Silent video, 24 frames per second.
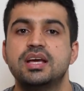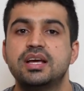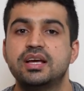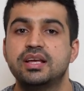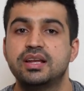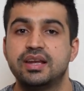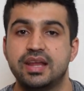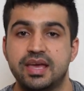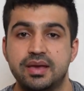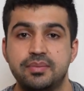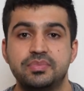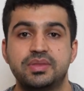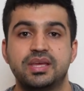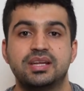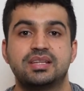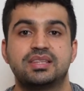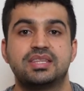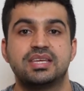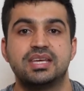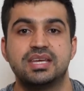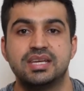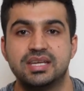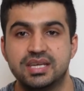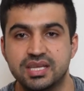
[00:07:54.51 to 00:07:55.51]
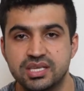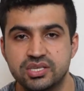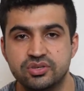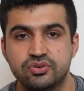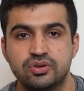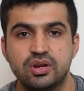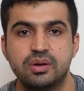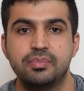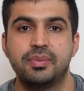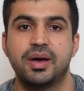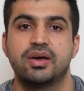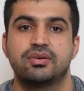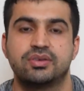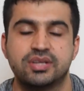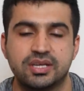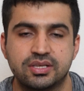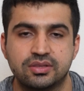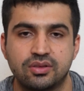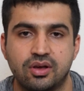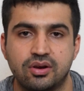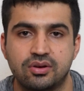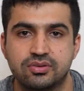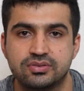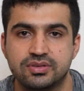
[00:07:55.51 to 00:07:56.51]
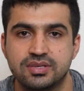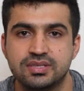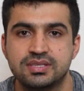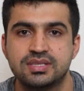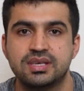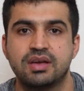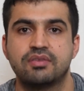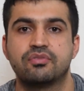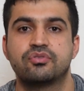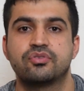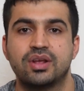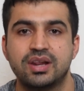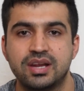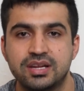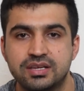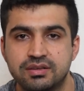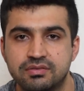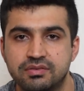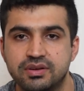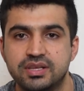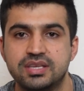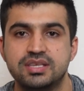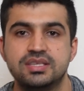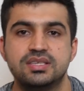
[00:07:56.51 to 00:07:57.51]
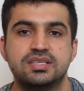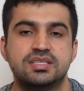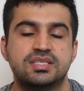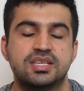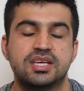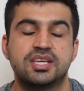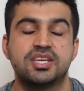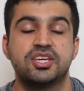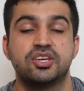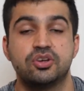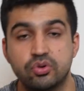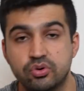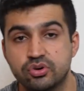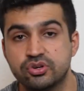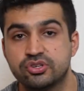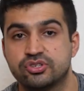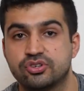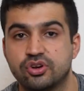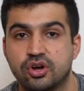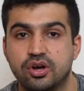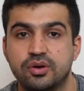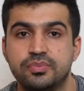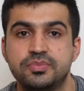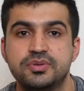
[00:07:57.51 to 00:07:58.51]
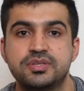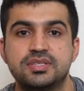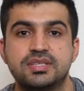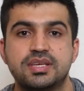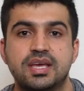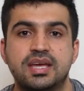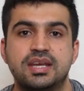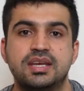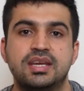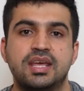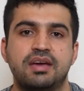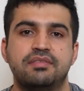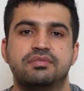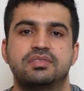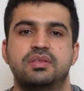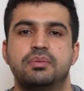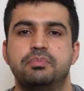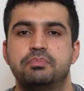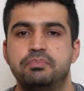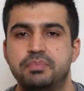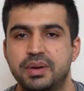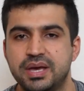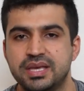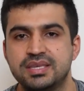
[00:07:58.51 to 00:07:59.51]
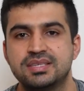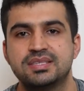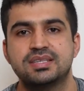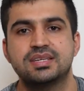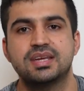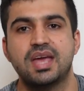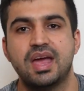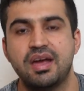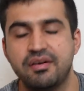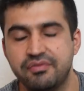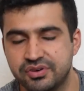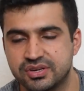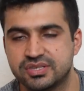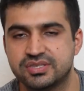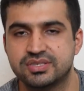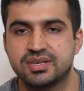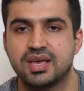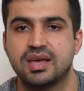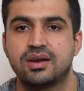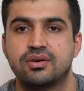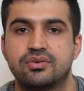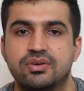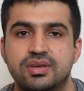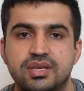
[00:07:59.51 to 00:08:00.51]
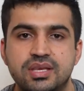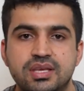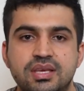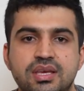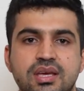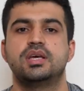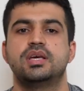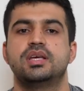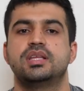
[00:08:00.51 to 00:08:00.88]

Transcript: claim that the industrial biotechnologists have relatively secure jobs and have the best average salary